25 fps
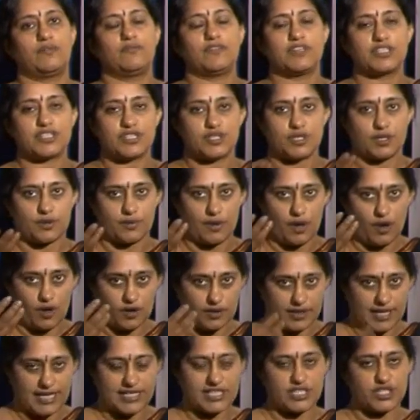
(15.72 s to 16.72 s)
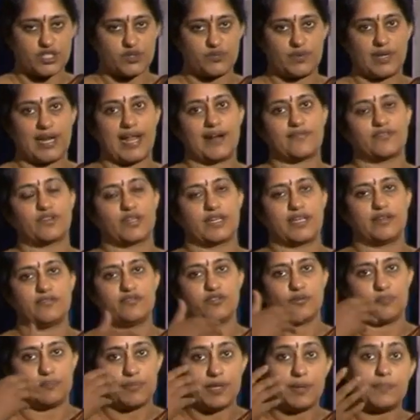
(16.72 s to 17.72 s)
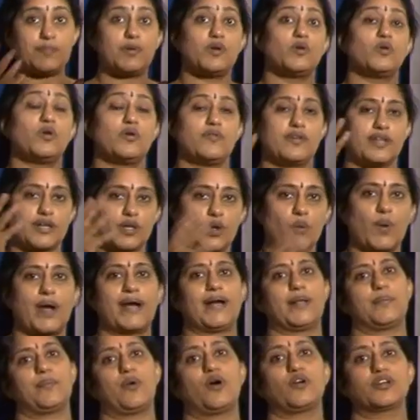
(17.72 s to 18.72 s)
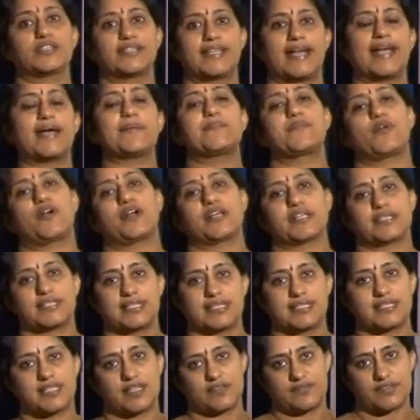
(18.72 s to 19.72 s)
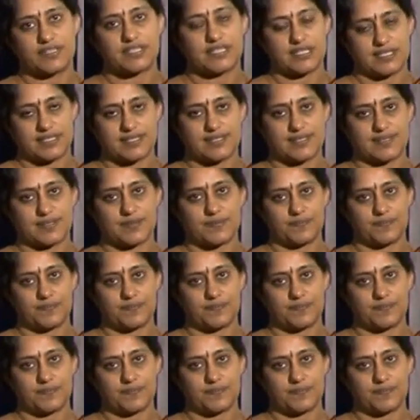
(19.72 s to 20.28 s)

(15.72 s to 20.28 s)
which the organization will have to give for people who have inquired about their products and services.